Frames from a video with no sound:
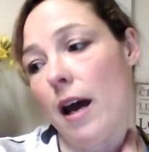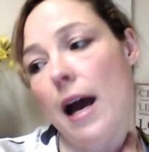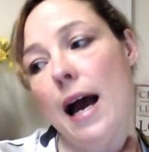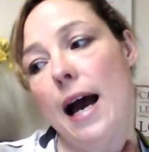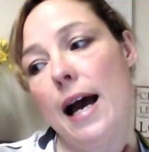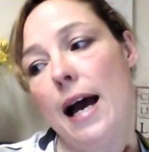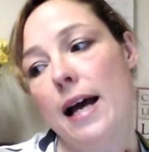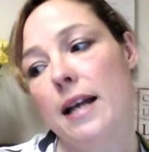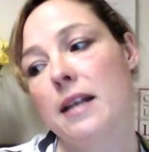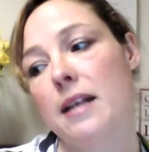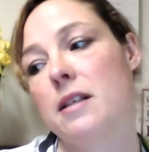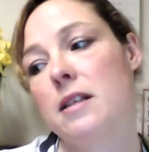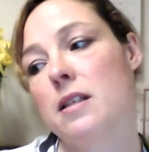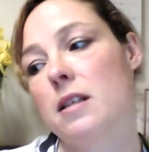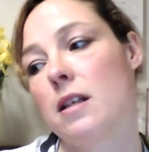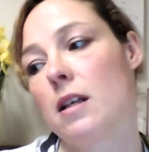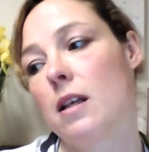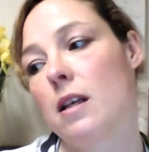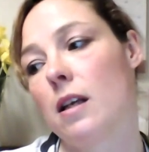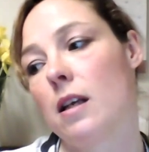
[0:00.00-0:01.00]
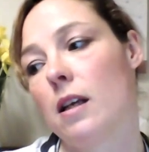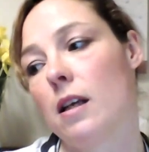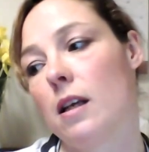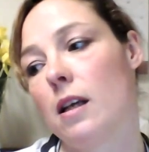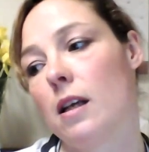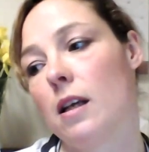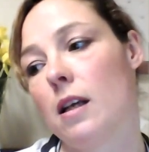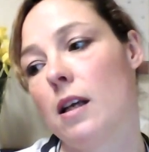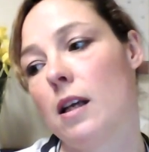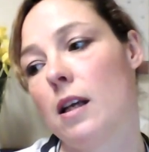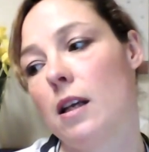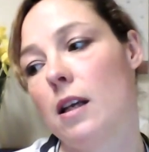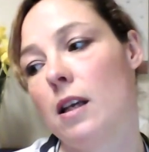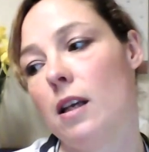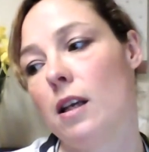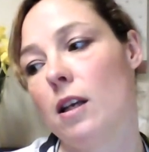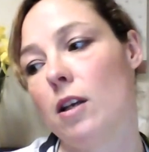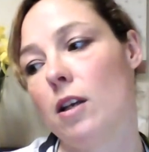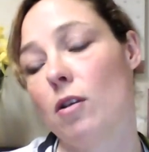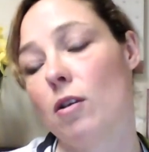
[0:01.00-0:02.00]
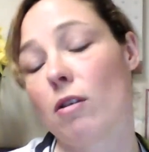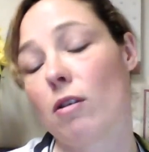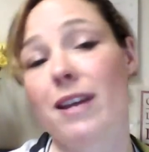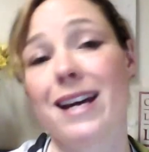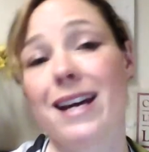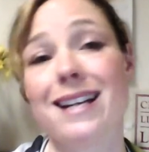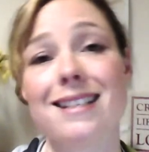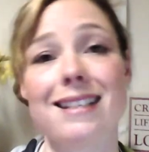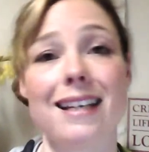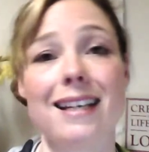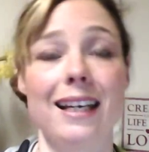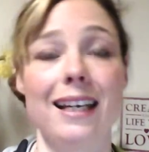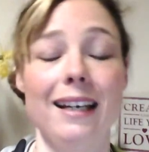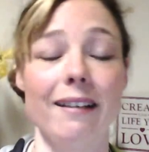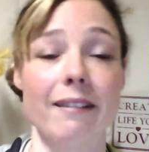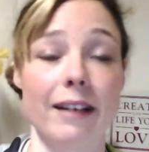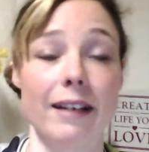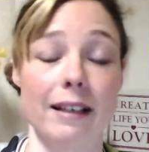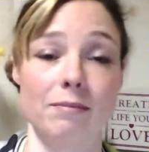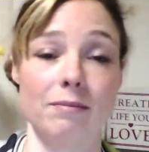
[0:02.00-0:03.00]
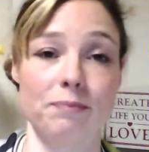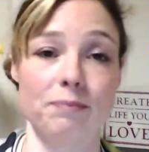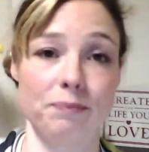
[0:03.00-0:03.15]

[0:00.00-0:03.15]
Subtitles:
And you're there to hear it.